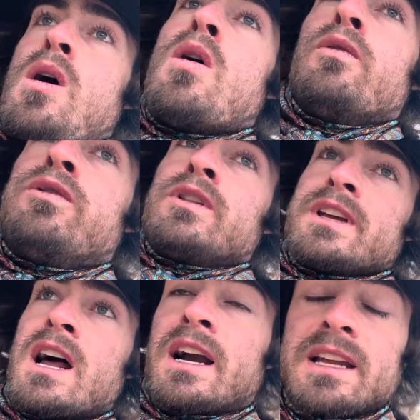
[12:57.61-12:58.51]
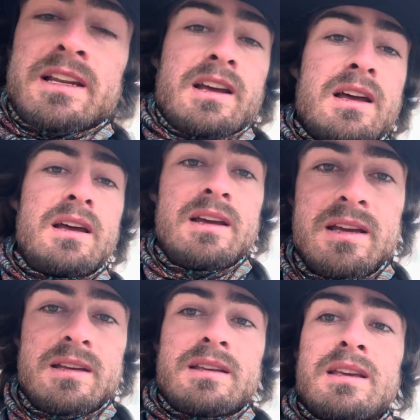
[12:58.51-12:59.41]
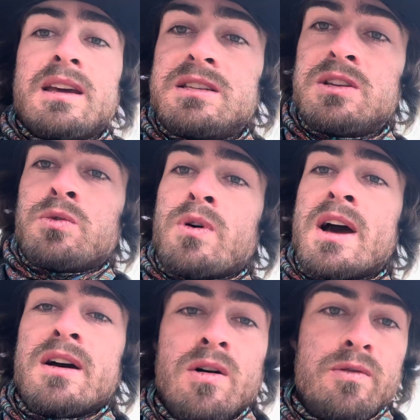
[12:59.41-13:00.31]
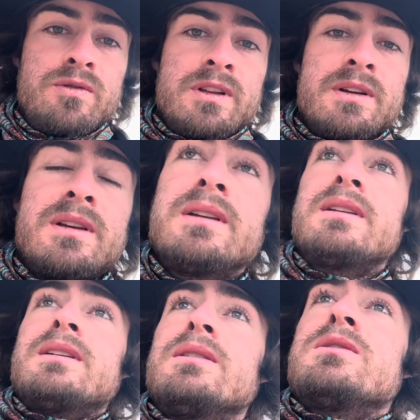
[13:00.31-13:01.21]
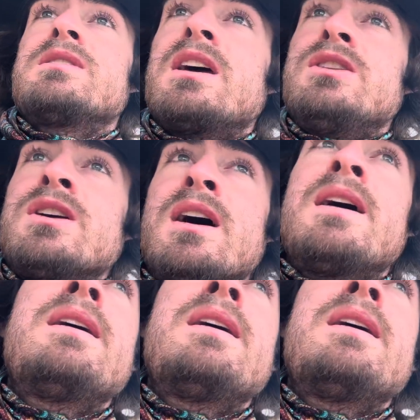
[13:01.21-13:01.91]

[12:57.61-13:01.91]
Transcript: Hopefully not gonna get too wet. Hopefully it'll stay dry.